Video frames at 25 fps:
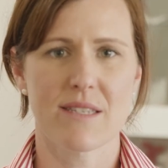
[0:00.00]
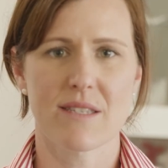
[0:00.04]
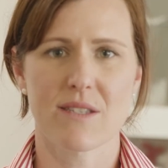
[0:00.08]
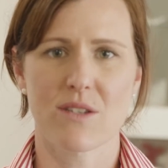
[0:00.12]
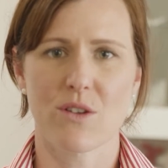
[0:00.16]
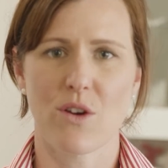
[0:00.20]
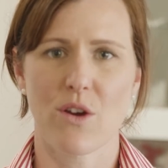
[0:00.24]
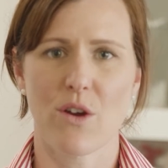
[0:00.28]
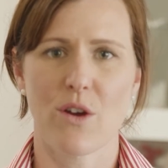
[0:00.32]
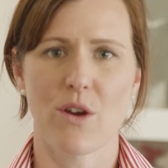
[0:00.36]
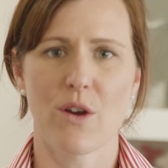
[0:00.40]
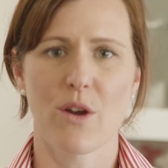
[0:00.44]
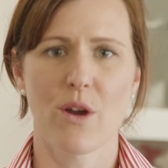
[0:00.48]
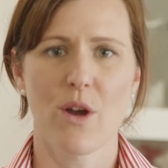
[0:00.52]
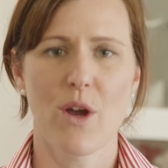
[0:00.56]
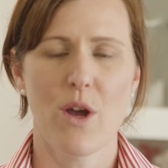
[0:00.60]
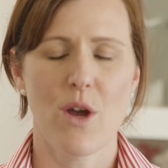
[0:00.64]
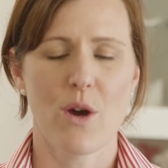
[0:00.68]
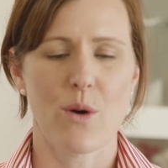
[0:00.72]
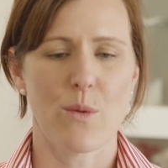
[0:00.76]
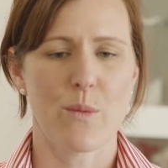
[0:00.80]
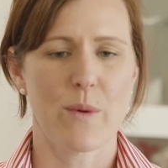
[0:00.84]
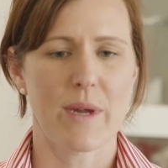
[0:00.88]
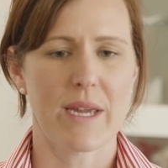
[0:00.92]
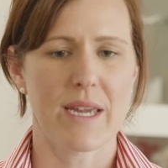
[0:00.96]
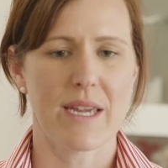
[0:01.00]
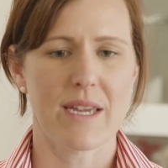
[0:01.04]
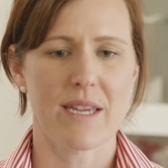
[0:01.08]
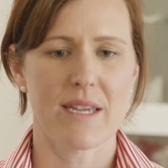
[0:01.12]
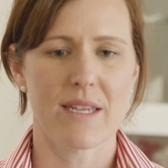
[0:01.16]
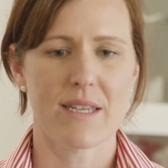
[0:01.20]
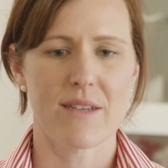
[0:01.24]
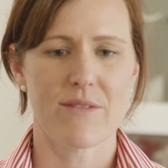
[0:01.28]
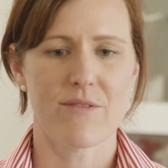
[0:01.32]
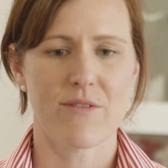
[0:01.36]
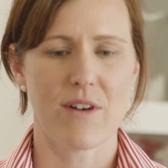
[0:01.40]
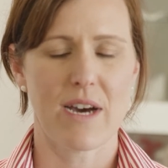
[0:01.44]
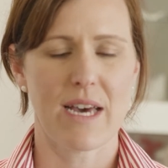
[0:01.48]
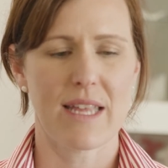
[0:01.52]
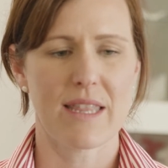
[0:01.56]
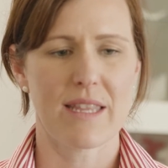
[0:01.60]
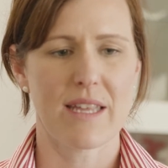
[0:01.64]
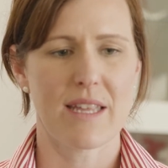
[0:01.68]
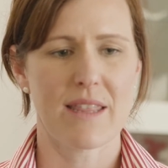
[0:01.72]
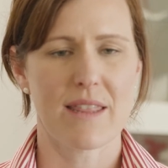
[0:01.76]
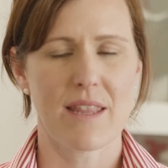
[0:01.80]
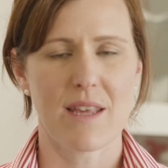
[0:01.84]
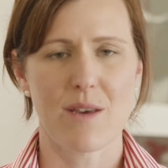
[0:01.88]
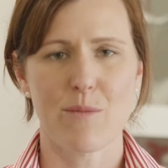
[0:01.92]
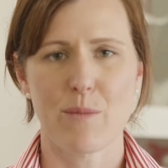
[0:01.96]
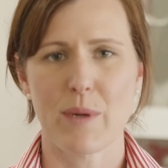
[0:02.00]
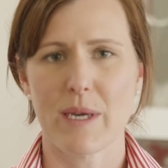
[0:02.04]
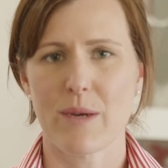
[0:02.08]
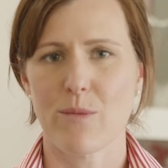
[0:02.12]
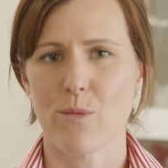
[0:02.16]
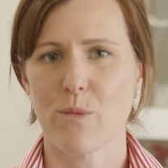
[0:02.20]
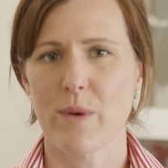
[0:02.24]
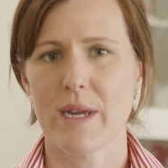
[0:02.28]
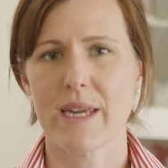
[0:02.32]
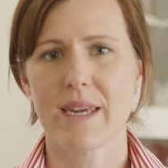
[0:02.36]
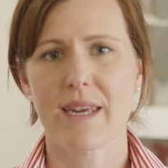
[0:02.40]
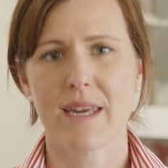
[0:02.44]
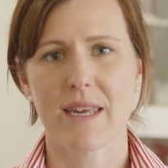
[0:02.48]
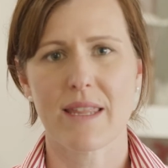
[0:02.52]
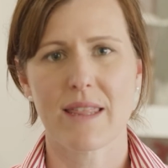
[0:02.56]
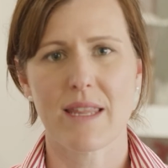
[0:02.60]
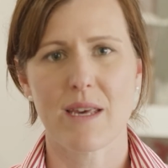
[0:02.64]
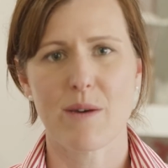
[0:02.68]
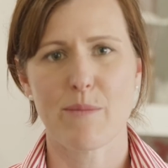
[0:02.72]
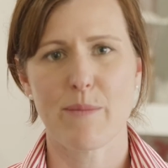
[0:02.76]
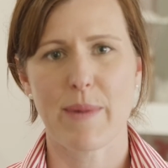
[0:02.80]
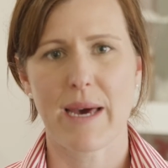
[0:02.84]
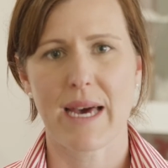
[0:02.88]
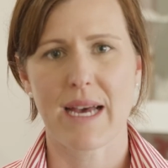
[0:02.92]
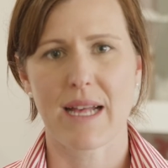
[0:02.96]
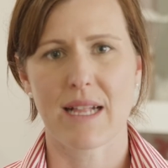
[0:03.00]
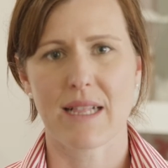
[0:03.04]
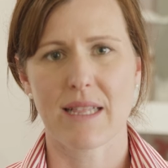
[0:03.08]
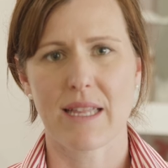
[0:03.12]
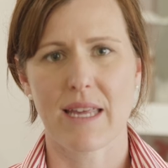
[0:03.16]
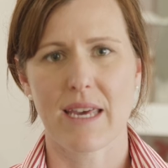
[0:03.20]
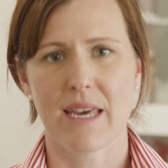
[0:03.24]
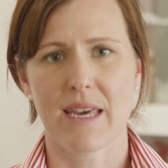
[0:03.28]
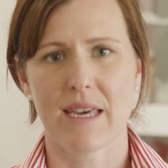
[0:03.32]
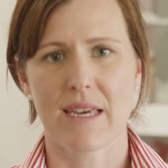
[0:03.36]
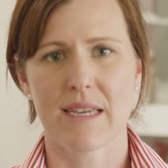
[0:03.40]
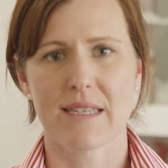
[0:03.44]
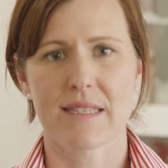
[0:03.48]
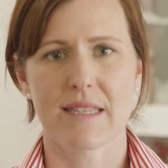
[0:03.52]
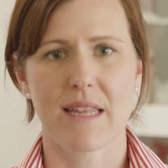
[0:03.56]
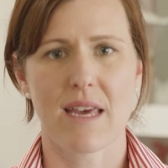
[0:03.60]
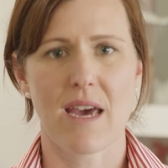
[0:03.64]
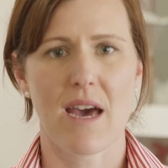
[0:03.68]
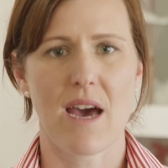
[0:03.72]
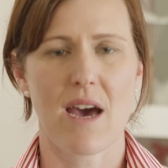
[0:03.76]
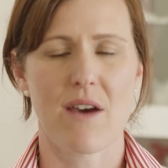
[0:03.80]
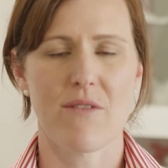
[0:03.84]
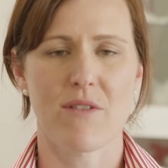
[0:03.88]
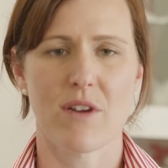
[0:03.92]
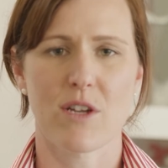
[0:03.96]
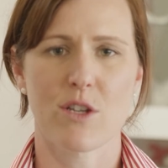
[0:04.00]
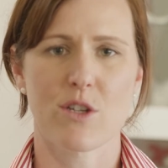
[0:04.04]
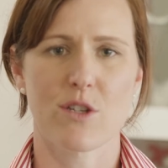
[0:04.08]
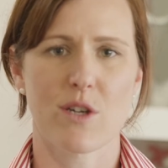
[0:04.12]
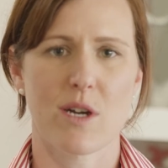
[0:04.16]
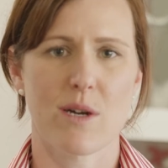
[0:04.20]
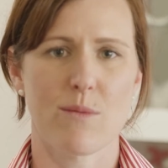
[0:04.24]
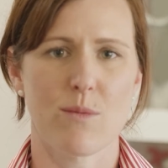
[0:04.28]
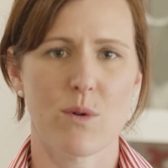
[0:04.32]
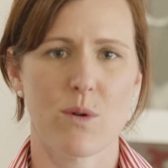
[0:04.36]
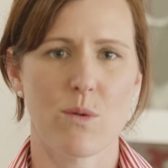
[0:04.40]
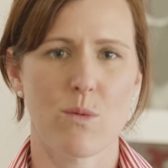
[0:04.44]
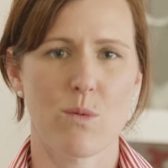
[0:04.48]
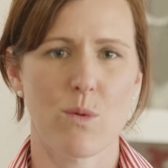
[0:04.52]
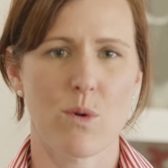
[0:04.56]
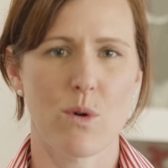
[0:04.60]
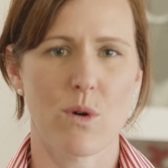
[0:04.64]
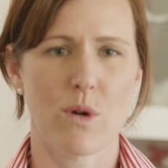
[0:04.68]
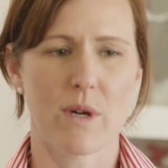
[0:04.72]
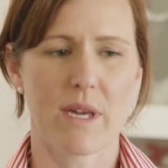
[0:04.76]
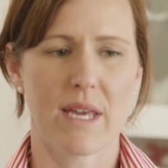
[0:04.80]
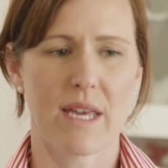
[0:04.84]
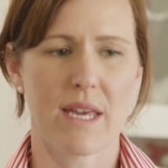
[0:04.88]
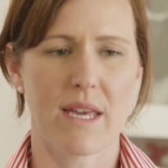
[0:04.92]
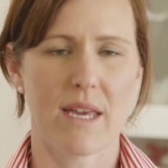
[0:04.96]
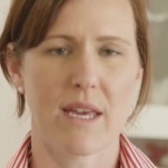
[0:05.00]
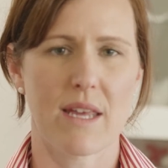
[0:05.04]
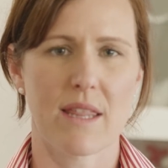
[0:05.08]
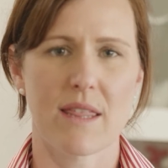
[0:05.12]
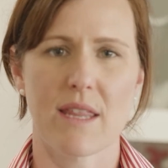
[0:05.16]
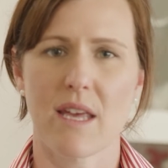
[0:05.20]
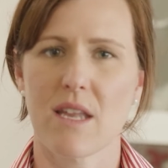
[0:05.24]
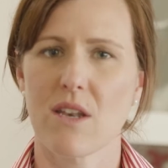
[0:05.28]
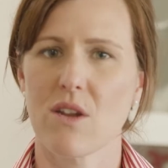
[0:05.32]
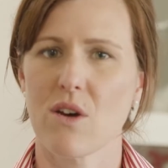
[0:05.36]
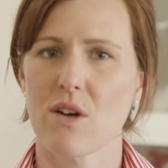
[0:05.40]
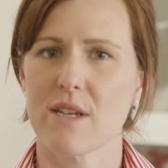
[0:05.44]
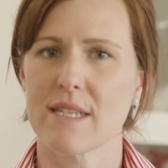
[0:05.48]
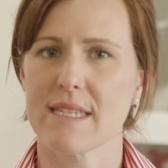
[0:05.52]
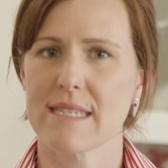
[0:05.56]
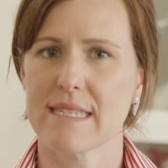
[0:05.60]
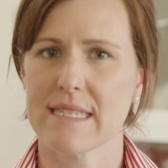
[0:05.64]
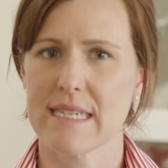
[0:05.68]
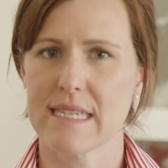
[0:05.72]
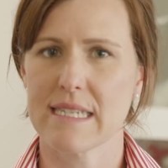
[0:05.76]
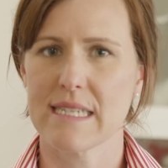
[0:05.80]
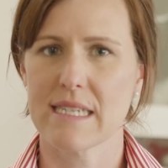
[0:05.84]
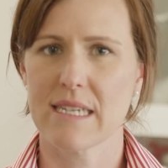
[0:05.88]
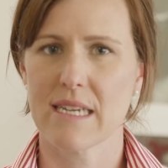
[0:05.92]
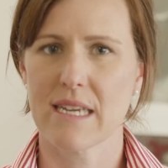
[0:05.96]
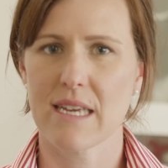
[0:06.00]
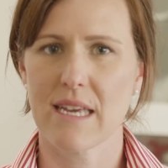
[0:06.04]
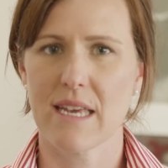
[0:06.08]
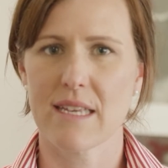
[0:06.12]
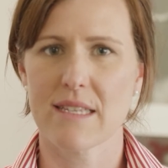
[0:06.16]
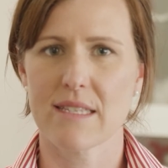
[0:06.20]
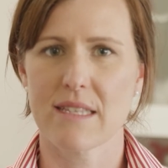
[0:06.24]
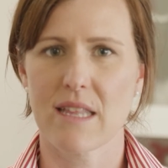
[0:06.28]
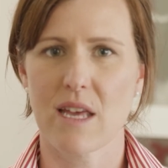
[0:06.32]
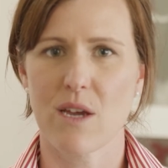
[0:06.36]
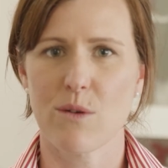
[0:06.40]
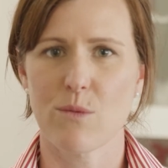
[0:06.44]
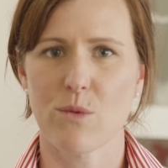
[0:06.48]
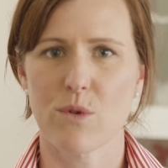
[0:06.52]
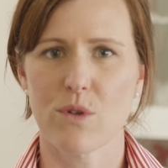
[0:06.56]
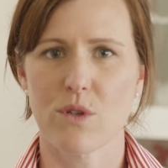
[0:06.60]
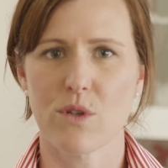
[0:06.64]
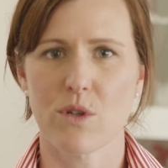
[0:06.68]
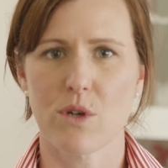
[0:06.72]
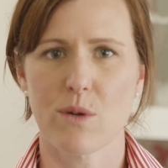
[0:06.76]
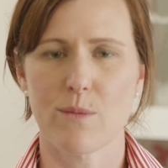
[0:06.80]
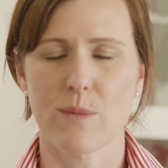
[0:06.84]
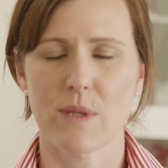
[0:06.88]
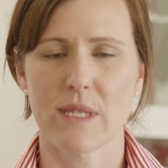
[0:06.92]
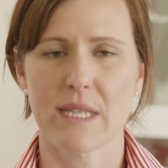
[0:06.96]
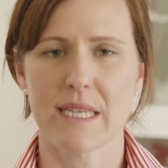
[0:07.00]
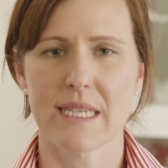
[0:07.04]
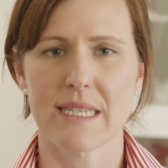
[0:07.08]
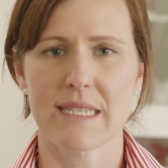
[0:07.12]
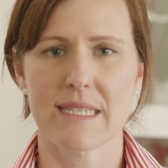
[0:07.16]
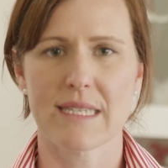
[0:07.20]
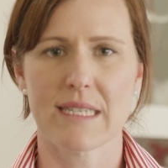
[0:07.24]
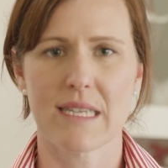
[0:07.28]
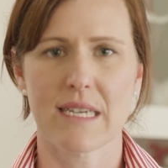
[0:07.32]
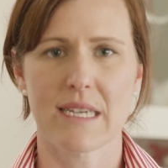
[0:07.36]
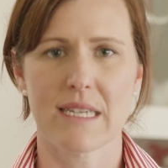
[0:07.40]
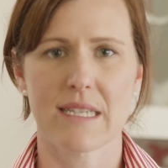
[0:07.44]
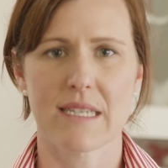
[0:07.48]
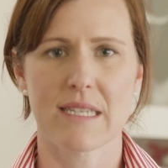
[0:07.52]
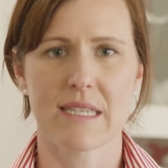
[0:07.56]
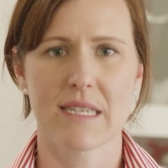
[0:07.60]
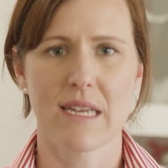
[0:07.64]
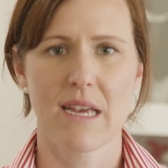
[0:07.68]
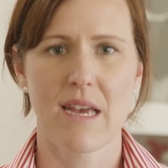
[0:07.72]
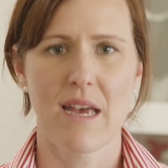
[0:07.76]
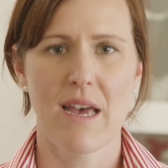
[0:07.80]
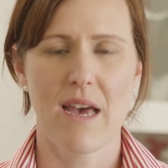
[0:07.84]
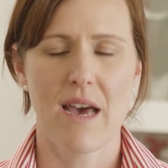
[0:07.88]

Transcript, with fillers: So we find that they're weak in their back legs, they're having trouble walking, they're not sitting as they would normally sit,